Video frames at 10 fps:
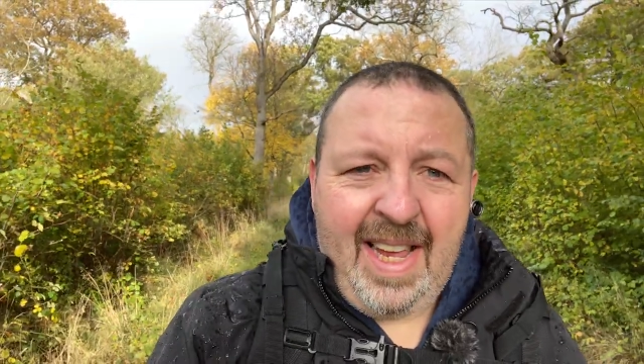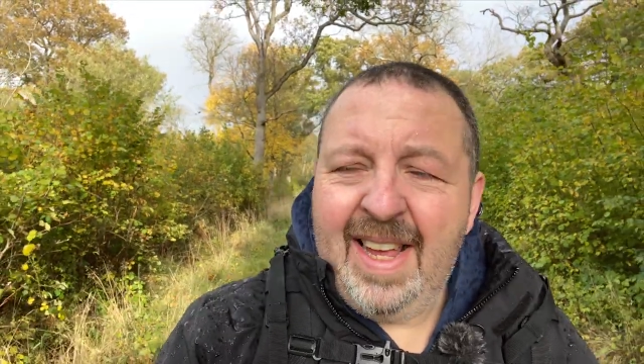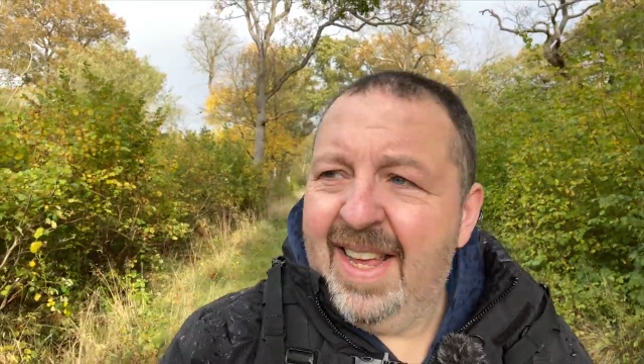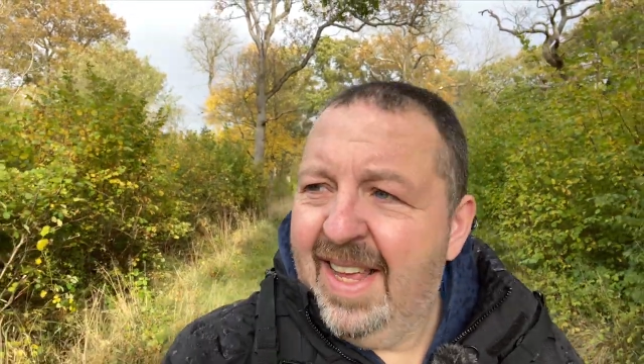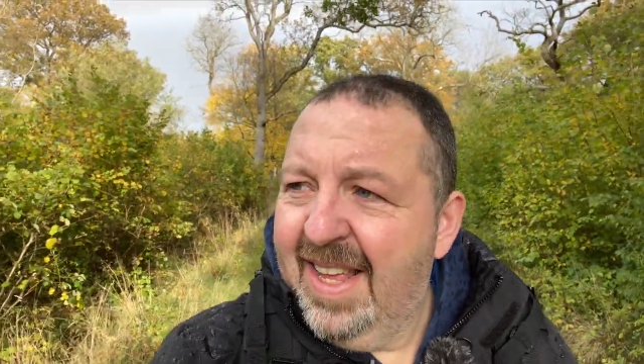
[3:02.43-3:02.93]

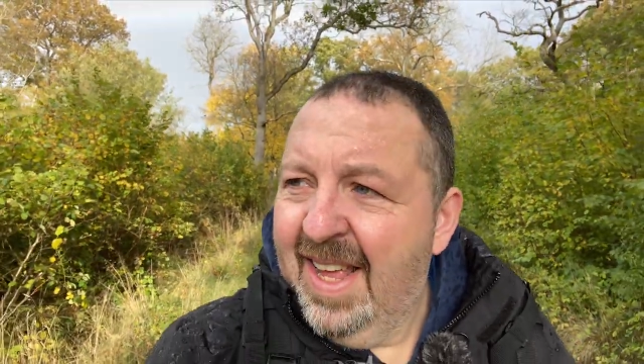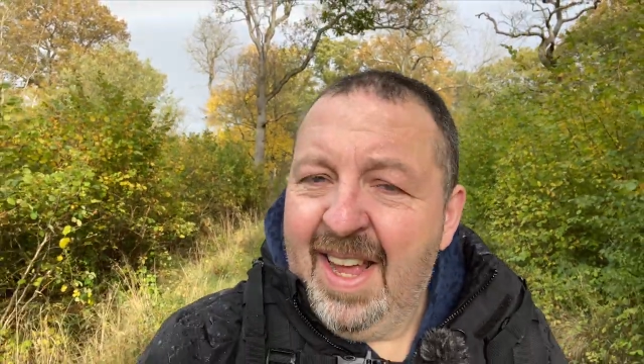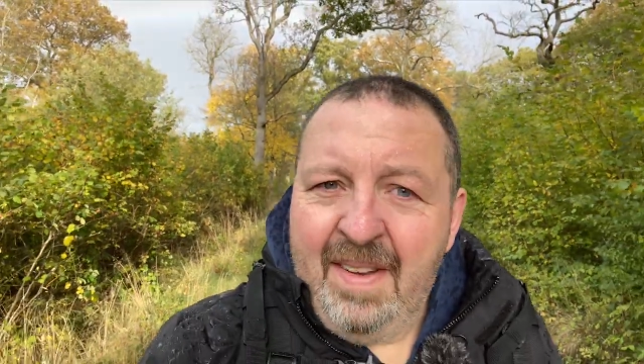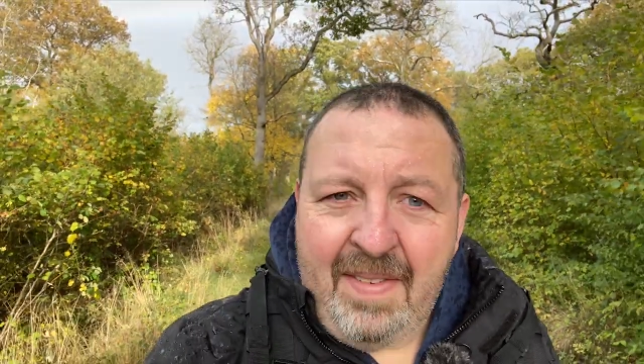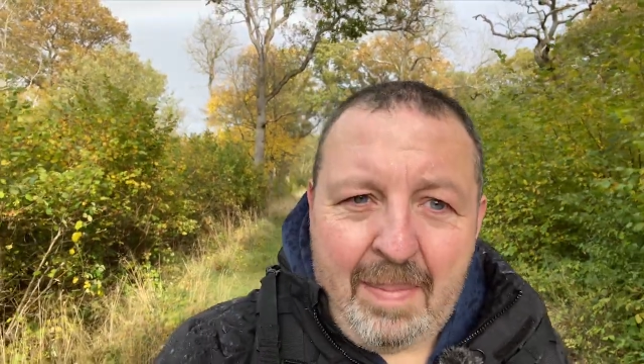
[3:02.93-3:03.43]

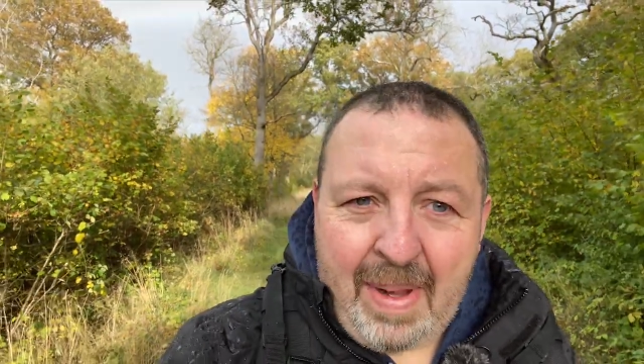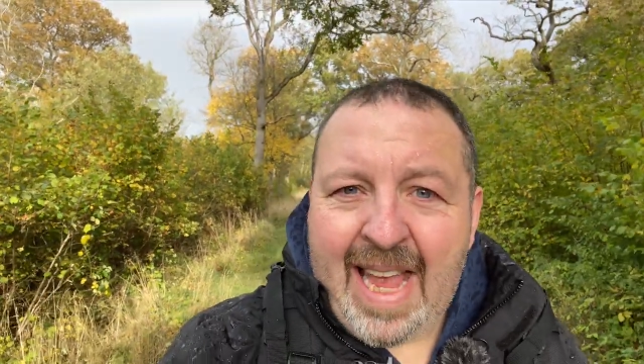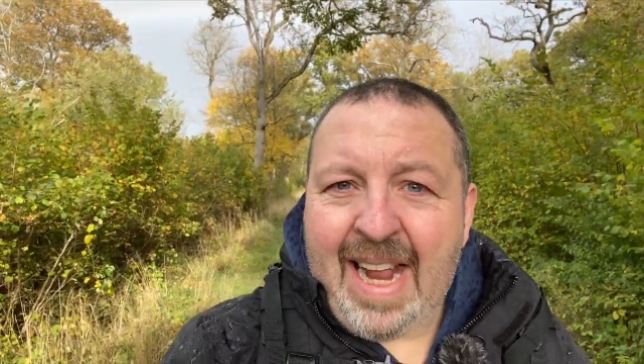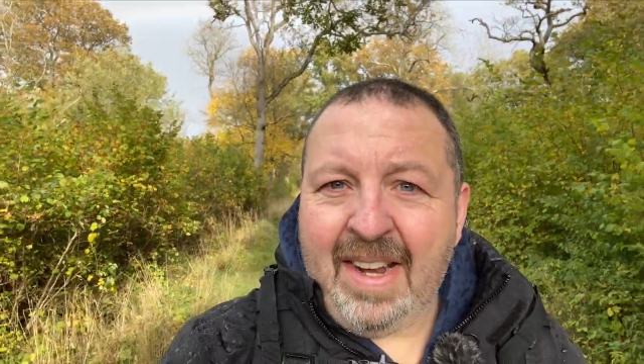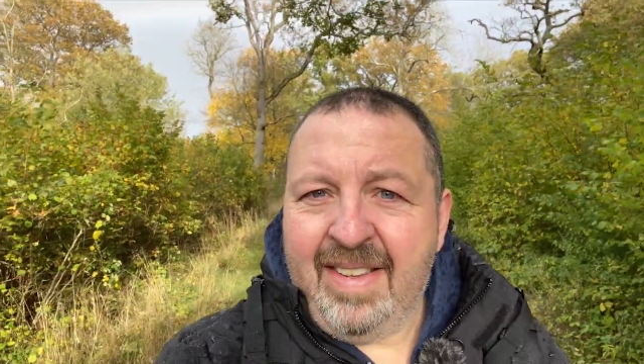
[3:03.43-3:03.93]
If I had my
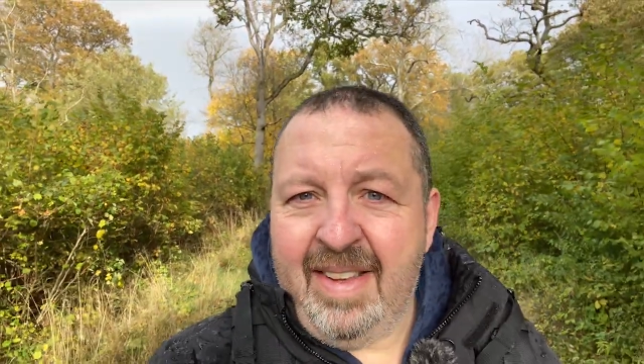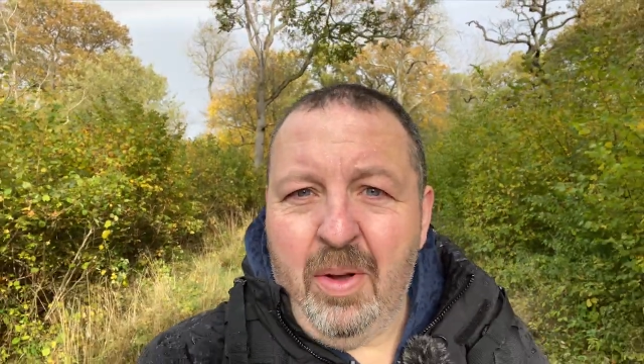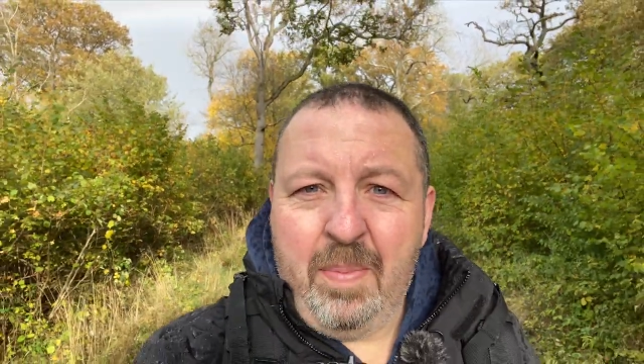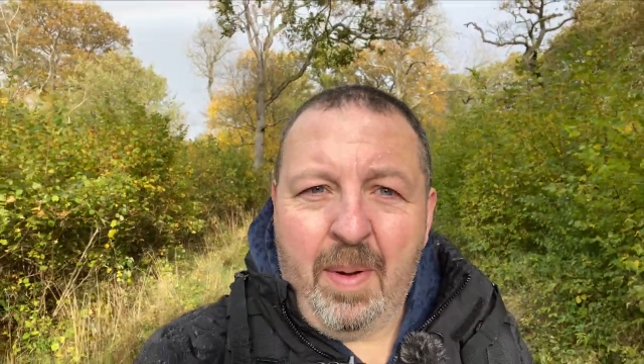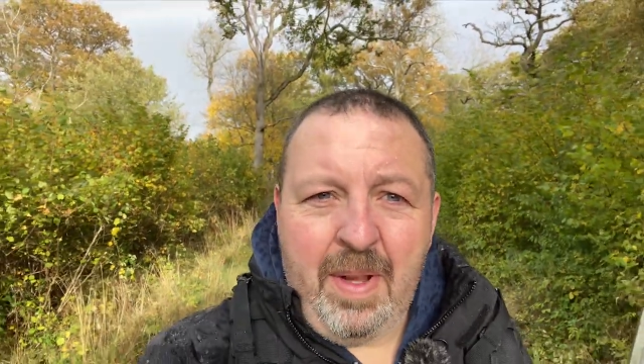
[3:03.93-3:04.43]
Canon
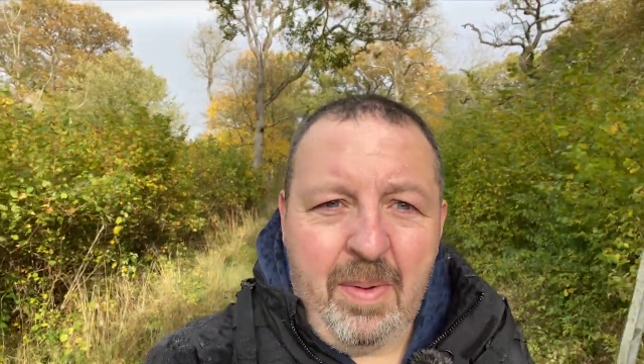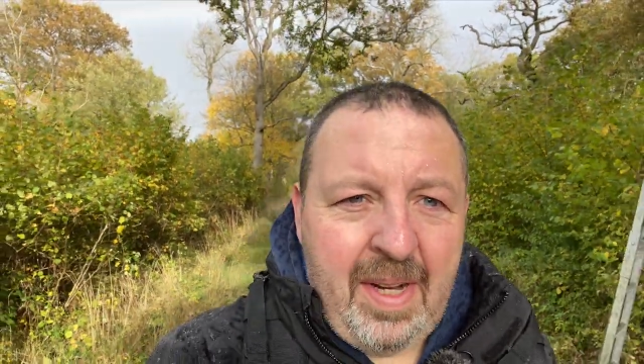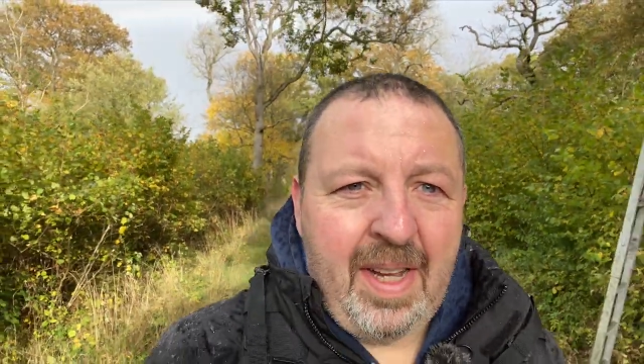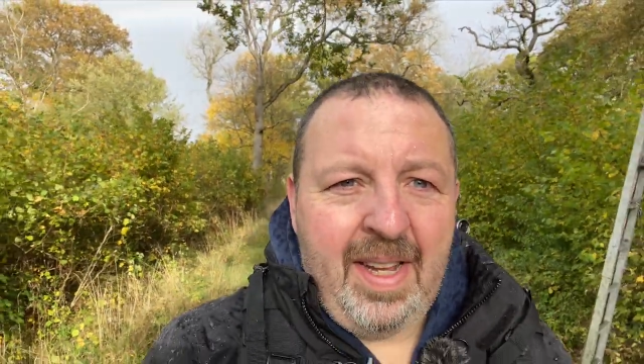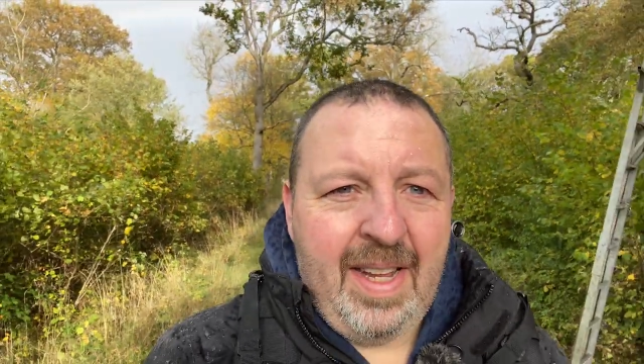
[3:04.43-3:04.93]
still, probably would.